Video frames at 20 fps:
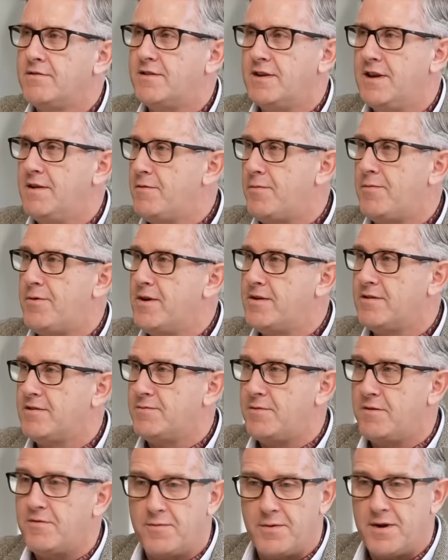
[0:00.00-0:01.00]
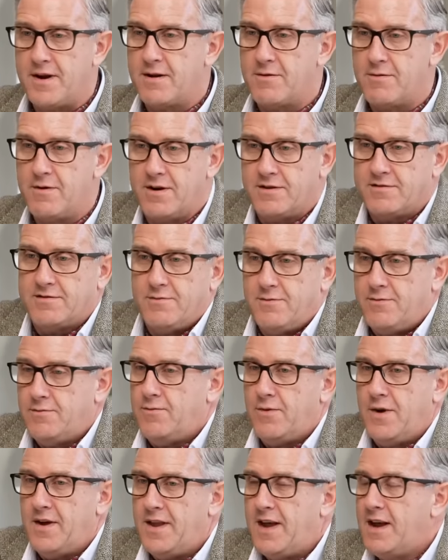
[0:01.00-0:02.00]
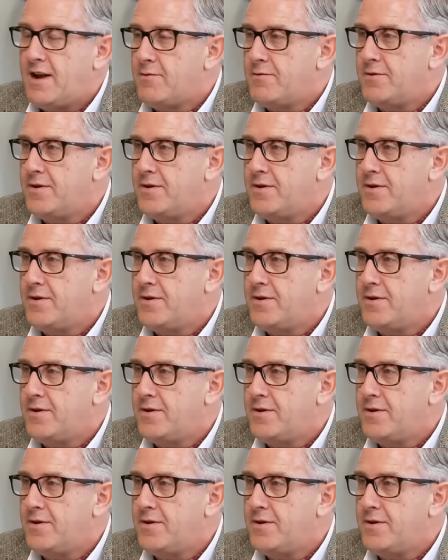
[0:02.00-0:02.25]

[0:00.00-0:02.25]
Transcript: She never praises me for being quiet, so why the heck